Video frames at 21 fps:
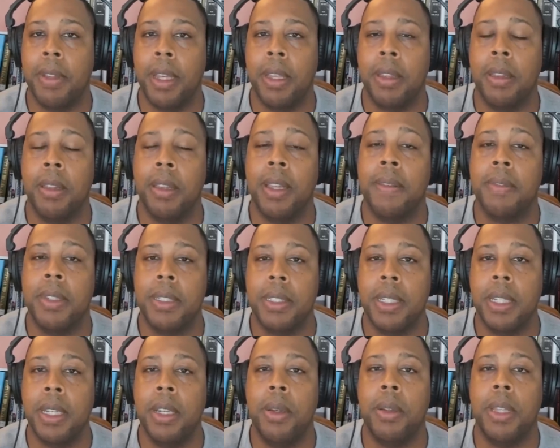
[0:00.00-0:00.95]
They either left the
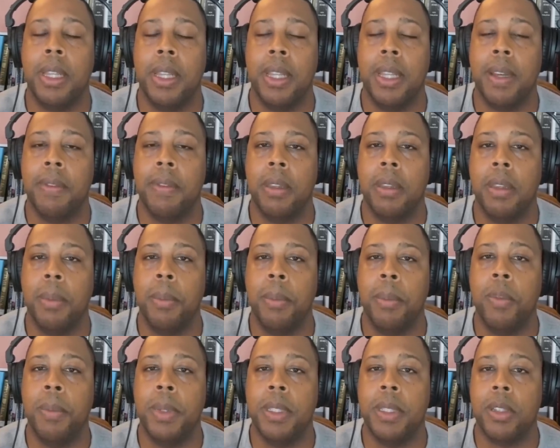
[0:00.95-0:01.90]
city or they left the, the
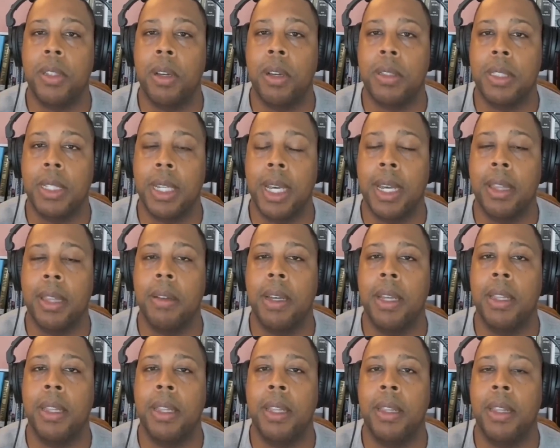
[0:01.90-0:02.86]
movements altogether,
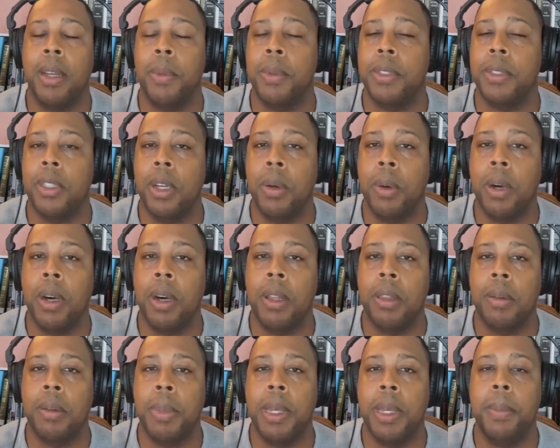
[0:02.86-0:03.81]
and then there was no
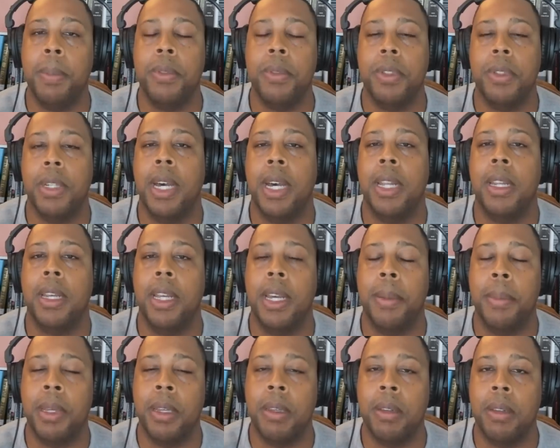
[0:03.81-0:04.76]
other people to kind of
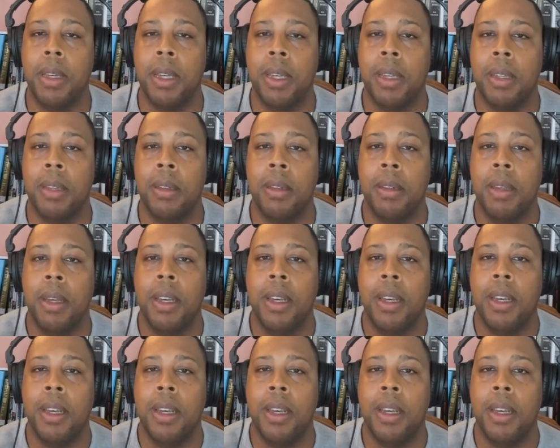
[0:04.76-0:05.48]
come in and